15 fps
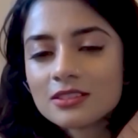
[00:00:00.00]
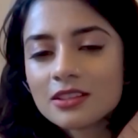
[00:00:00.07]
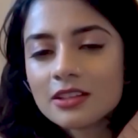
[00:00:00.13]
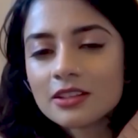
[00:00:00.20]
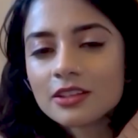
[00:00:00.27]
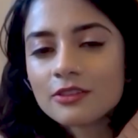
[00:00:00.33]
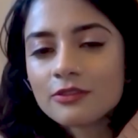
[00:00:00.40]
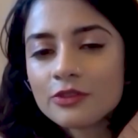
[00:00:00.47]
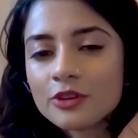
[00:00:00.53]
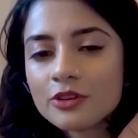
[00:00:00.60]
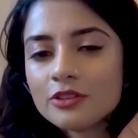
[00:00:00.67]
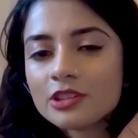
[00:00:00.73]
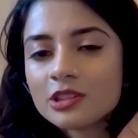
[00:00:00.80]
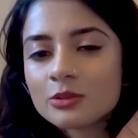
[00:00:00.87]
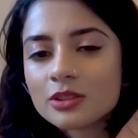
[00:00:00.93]
Like if
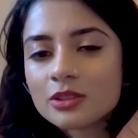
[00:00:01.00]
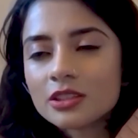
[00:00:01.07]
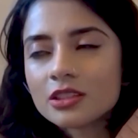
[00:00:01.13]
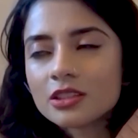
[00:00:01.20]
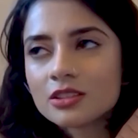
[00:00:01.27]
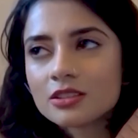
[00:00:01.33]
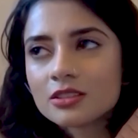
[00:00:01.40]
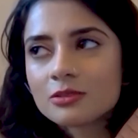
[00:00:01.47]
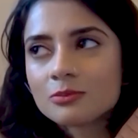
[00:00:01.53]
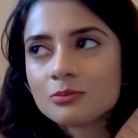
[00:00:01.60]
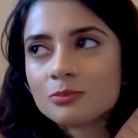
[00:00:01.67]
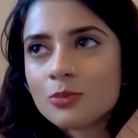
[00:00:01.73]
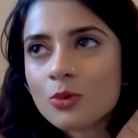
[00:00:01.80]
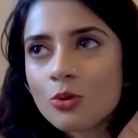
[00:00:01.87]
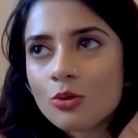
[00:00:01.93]
you're doing
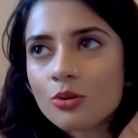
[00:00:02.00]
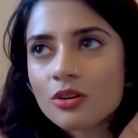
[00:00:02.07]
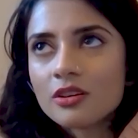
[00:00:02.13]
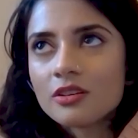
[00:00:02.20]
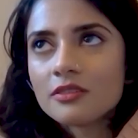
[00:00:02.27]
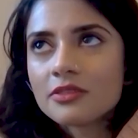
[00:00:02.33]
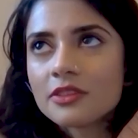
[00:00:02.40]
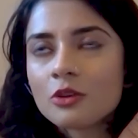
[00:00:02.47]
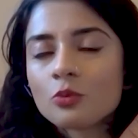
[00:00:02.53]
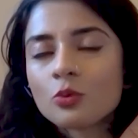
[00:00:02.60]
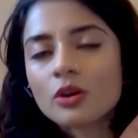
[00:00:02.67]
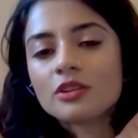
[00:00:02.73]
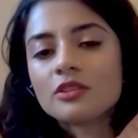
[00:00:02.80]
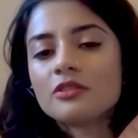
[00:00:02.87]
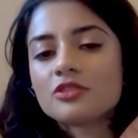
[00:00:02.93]
more than
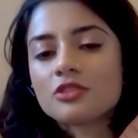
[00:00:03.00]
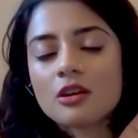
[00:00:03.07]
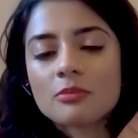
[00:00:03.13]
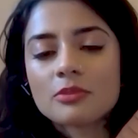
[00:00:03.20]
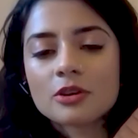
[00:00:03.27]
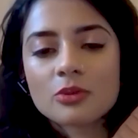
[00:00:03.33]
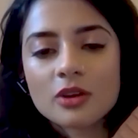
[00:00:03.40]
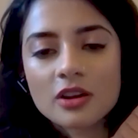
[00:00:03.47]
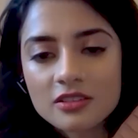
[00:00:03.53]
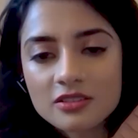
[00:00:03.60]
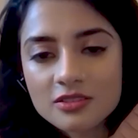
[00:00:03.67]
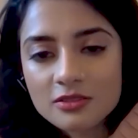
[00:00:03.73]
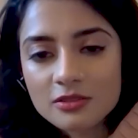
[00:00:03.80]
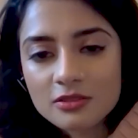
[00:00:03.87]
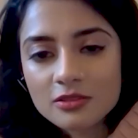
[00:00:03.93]
what your job
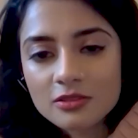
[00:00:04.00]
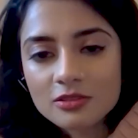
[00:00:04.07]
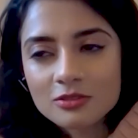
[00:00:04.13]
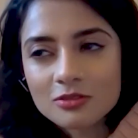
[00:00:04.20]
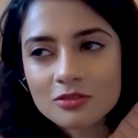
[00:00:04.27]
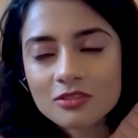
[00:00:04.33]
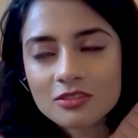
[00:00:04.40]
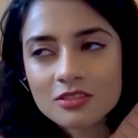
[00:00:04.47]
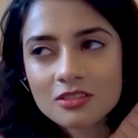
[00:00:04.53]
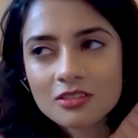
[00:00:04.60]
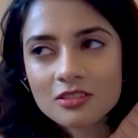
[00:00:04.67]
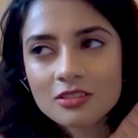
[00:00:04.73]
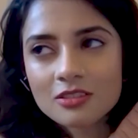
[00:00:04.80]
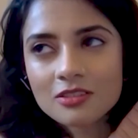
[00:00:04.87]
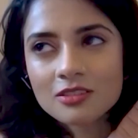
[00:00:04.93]
requires you to do,
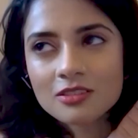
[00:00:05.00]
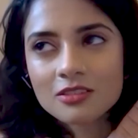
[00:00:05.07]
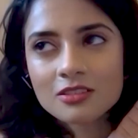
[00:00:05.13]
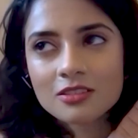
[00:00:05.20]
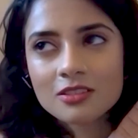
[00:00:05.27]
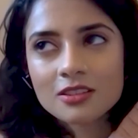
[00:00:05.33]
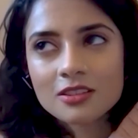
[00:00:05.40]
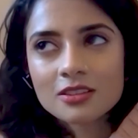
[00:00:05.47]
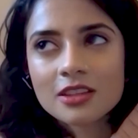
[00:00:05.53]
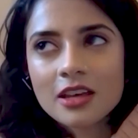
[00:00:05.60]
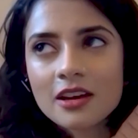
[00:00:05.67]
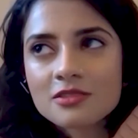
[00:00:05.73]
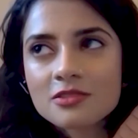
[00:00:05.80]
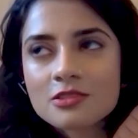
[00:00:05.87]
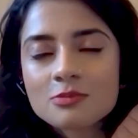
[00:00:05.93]

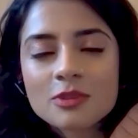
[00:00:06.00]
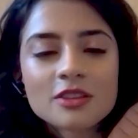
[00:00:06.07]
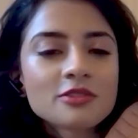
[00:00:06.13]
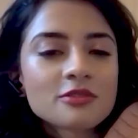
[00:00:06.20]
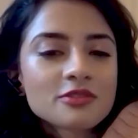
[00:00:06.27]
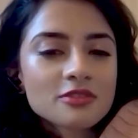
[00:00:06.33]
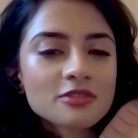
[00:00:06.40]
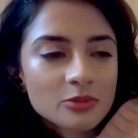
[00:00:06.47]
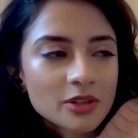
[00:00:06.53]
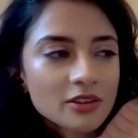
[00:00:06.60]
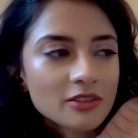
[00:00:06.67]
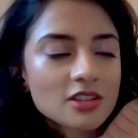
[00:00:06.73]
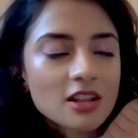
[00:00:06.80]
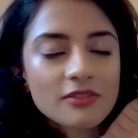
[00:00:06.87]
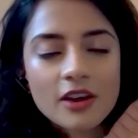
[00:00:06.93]
that just means you're screwing
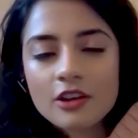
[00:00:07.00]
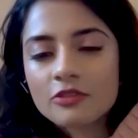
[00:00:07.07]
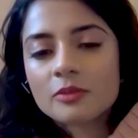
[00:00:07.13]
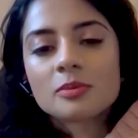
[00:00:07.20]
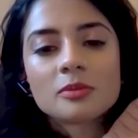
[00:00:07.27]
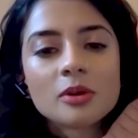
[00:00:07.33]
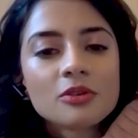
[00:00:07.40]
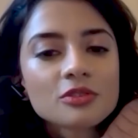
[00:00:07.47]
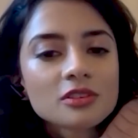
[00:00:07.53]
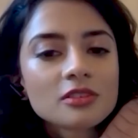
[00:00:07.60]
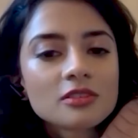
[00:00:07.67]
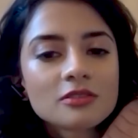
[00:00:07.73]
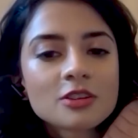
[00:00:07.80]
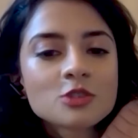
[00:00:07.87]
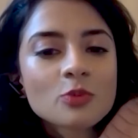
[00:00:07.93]
yourself out of a promotion.
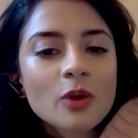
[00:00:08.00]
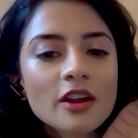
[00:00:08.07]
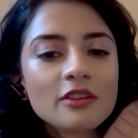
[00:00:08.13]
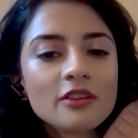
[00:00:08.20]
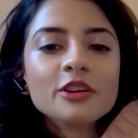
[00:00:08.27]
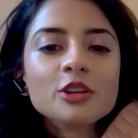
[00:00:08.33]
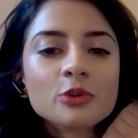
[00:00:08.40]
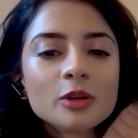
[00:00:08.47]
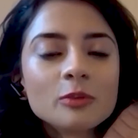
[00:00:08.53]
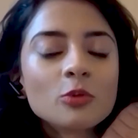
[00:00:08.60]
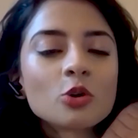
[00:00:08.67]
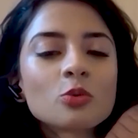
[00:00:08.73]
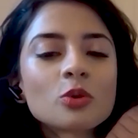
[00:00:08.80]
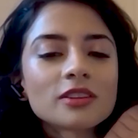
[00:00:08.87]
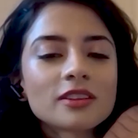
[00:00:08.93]
Because why are you doing
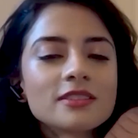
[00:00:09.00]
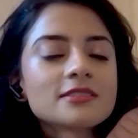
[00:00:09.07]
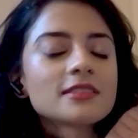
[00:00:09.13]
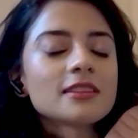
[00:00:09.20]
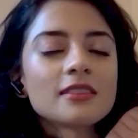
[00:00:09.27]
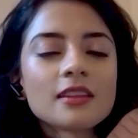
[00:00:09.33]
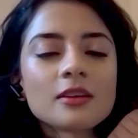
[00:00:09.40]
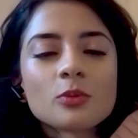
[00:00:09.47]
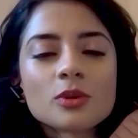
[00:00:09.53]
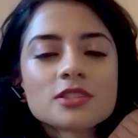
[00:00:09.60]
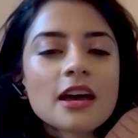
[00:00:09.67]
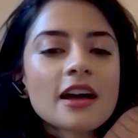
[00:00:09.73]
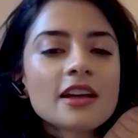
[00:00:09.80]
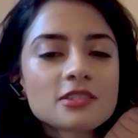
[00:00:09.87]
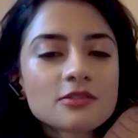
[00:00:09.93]
more work than what's
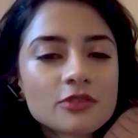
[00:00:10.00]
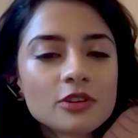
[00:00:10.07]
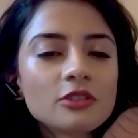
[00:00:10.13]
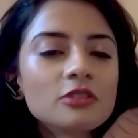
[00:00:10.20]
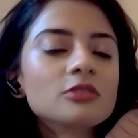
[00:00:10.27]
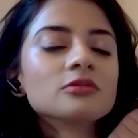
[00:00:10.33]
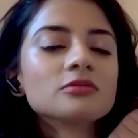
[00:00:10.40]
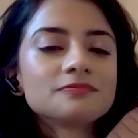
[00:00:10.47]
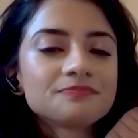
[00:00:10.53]
asked for you?